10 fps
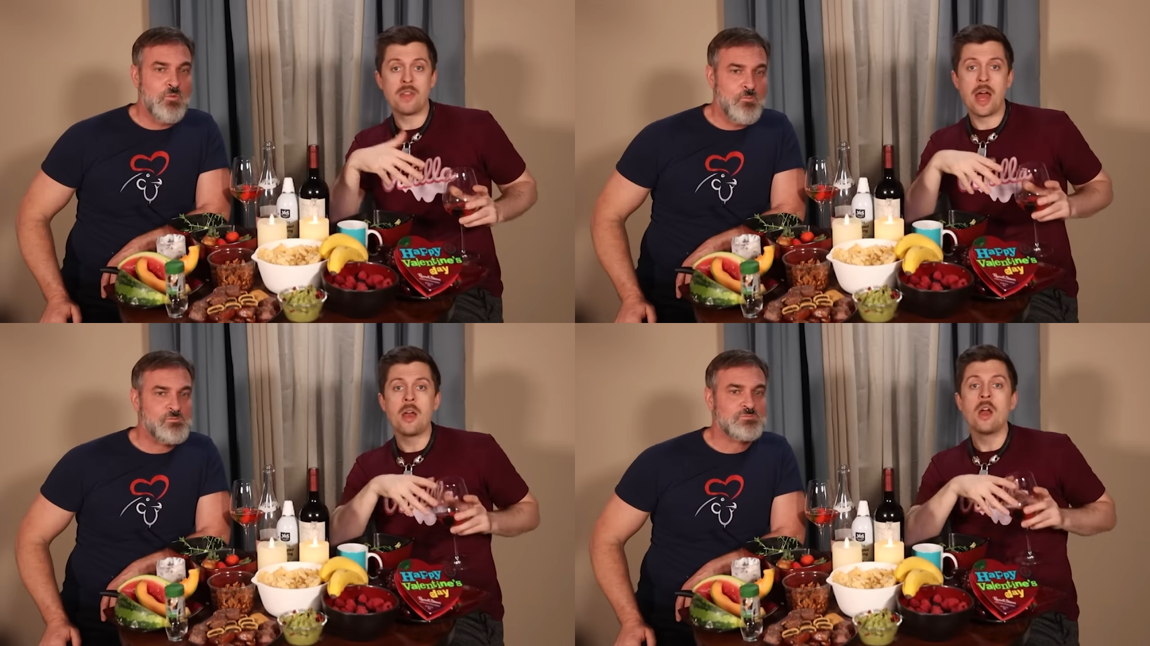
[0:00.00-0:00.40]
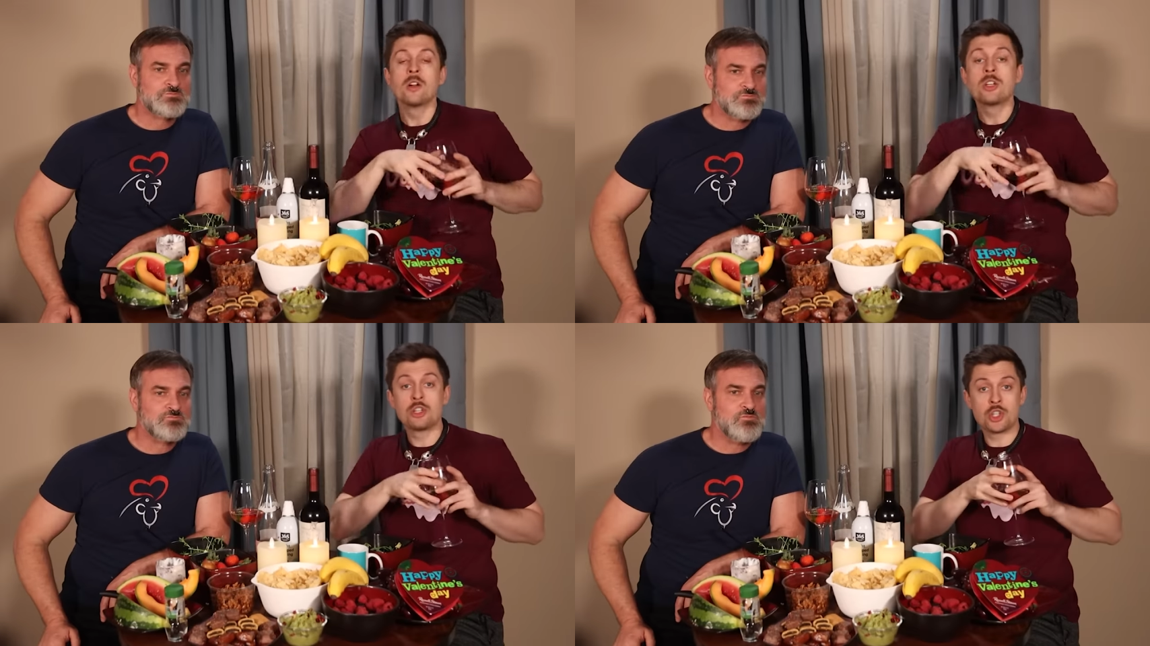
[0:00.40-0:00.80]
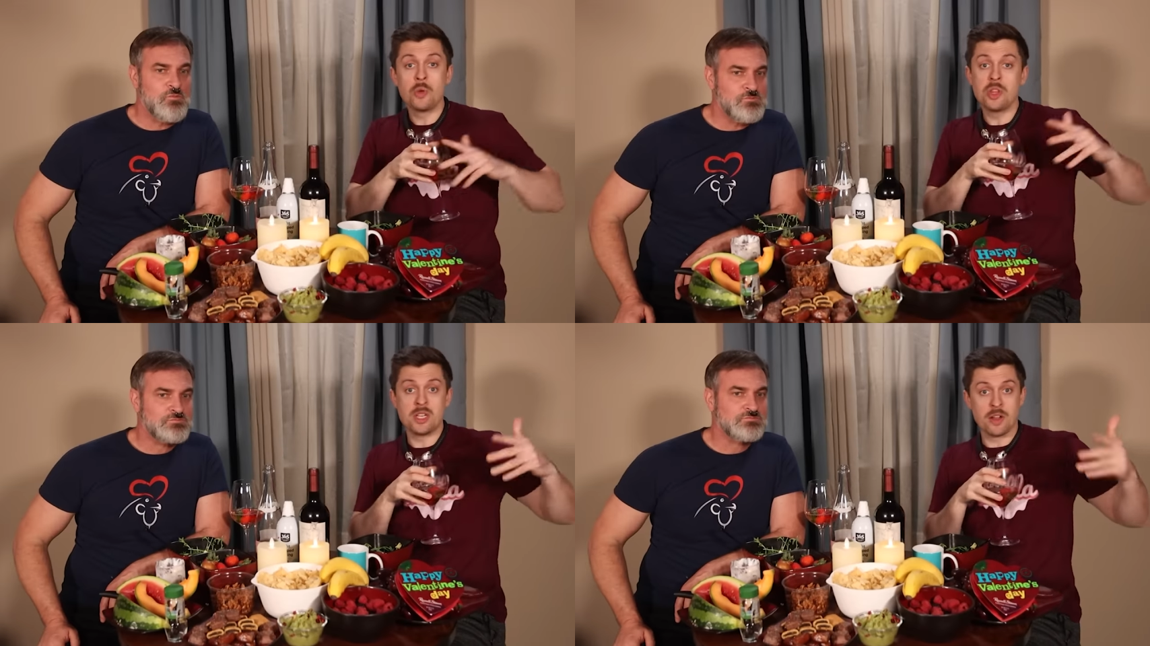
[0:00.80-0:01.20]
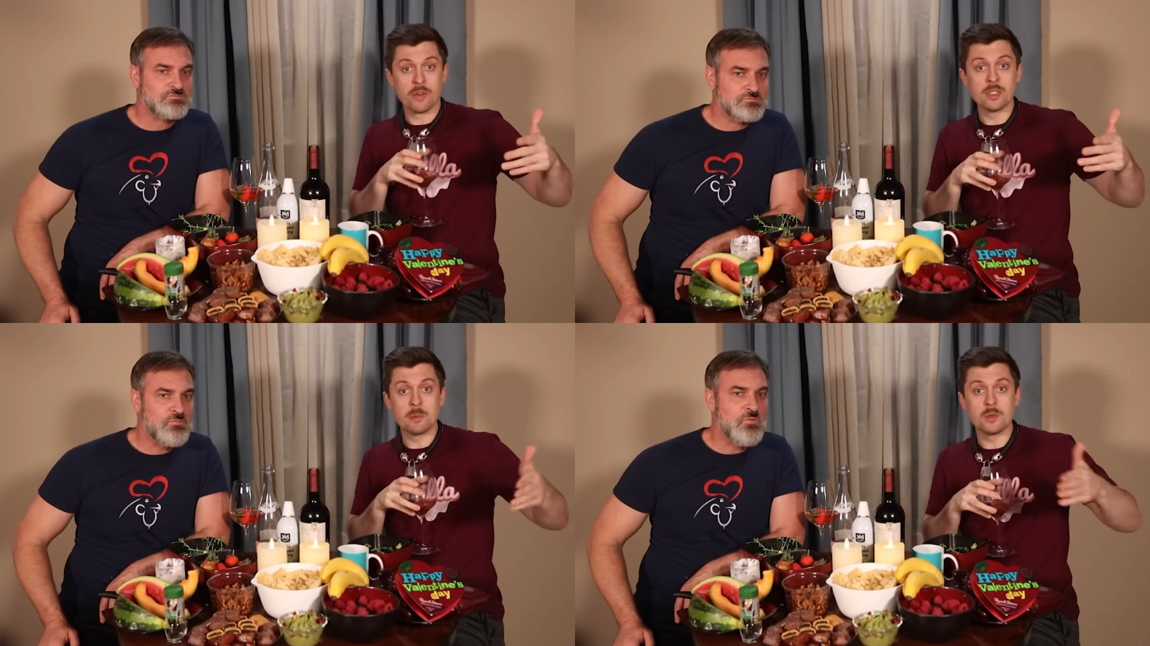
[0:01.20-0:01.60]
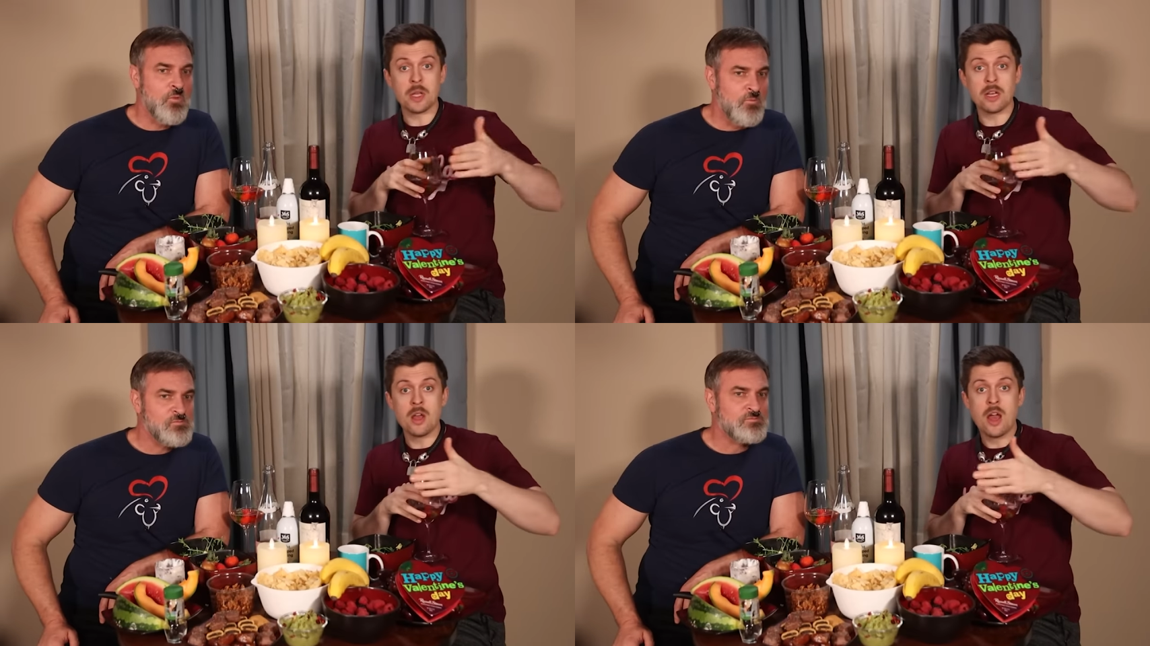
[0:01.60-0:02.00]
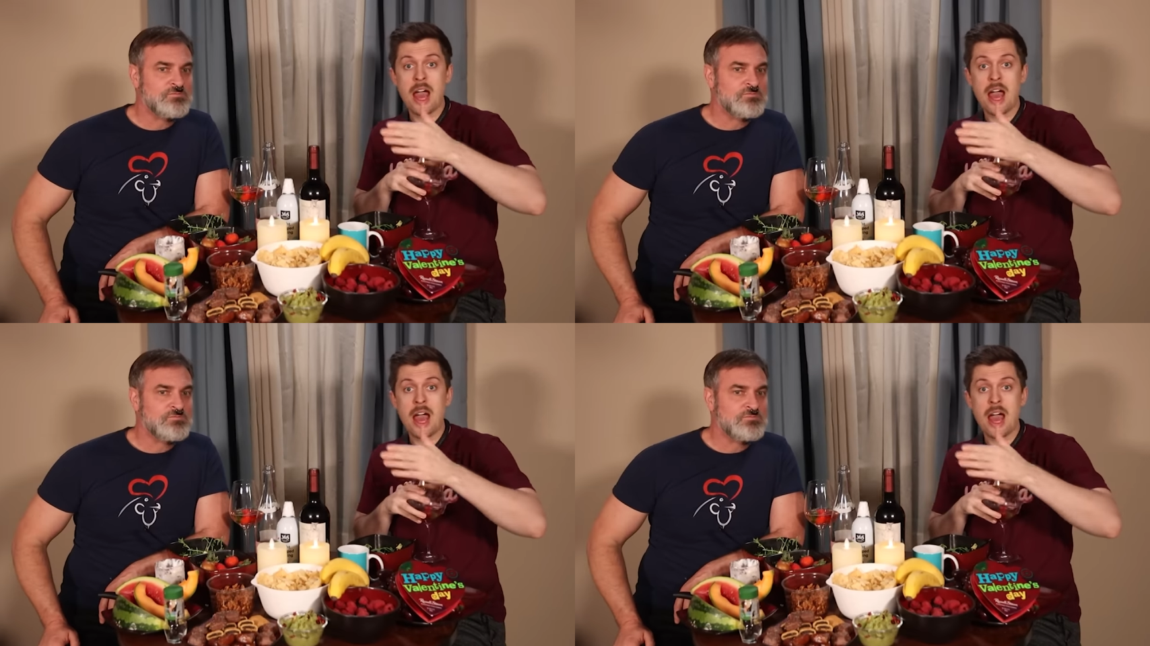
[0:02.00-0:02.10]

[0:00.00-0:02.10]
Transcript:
Speaker 1: that to show the difference between